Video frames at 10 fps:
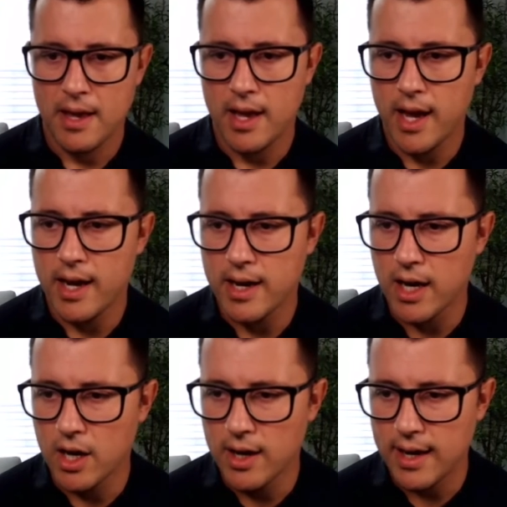and I
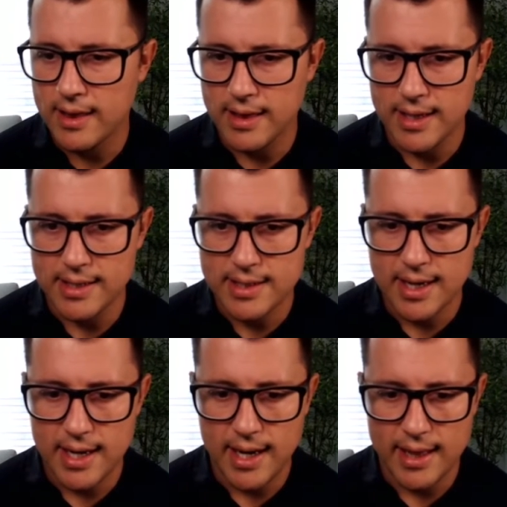look at this
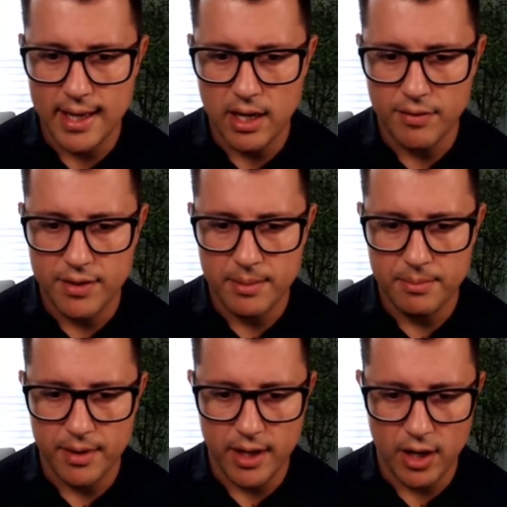guy, at the end of the,
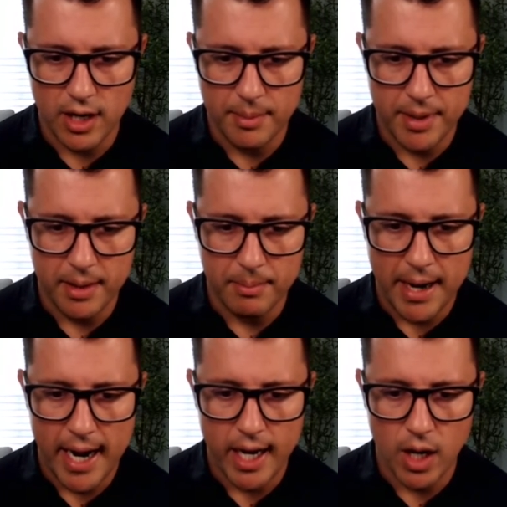you're gonna be
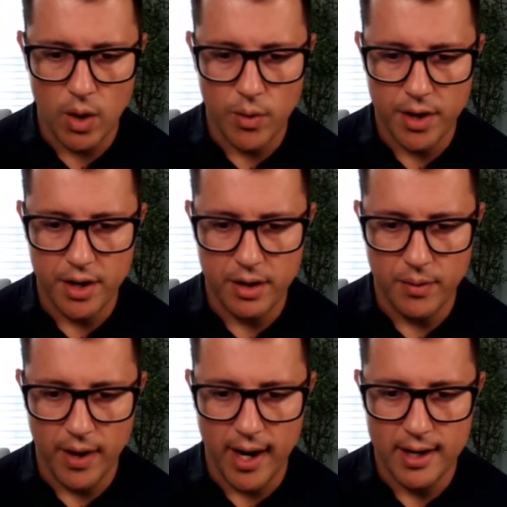my load here,
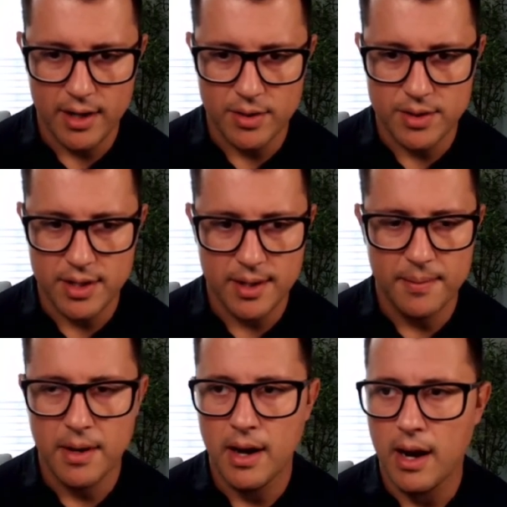right? You see?
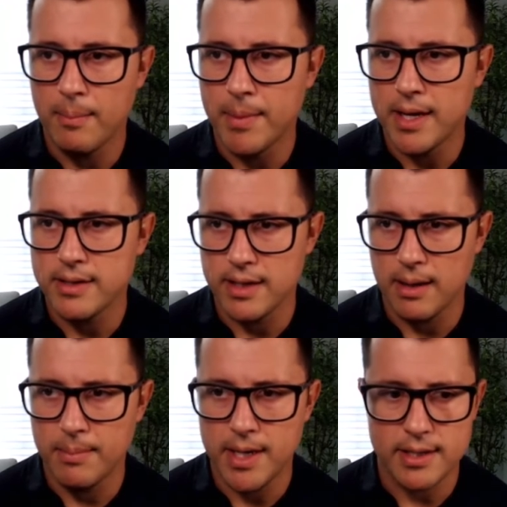Amazing,
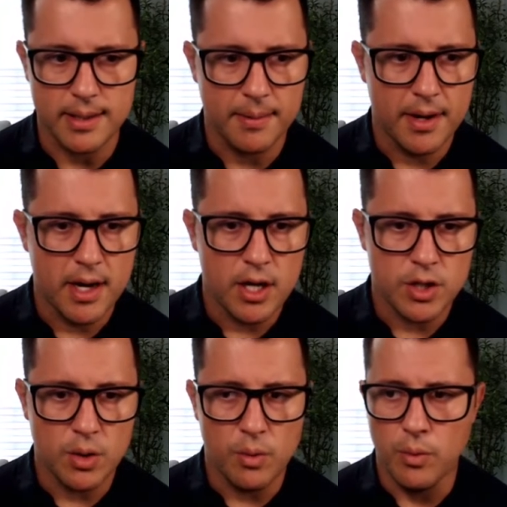amazing.
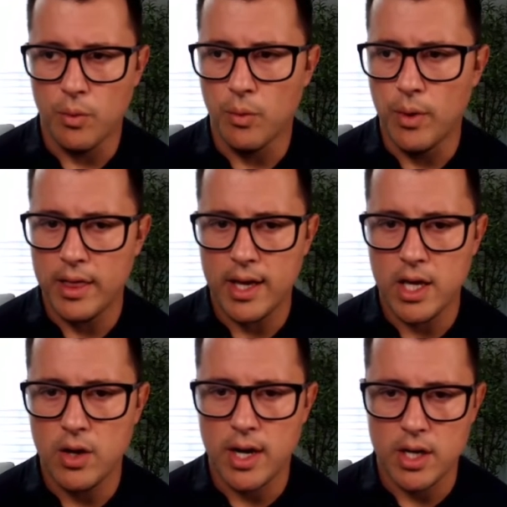So one thing you
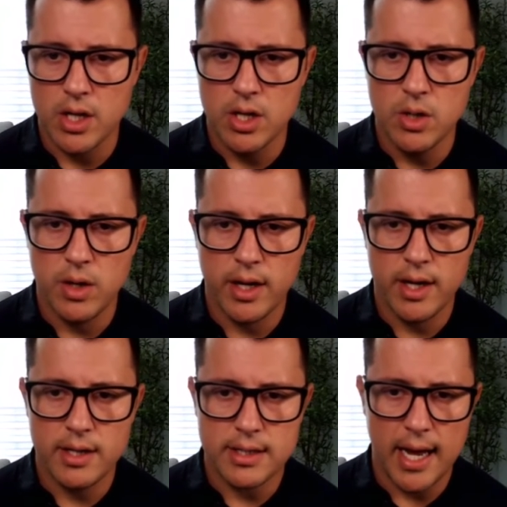can do
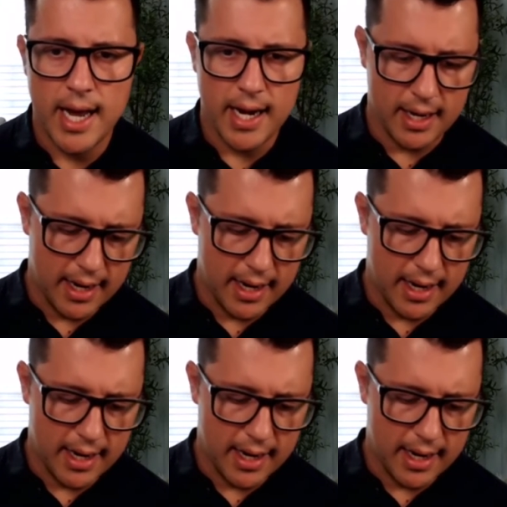is add